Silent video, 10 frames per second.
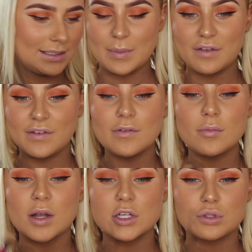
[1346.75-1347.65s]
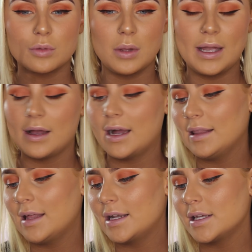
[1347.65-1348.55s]
And my favorite brush to apply a
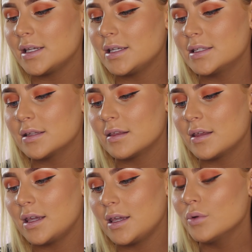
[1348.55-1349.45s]
highlighter is the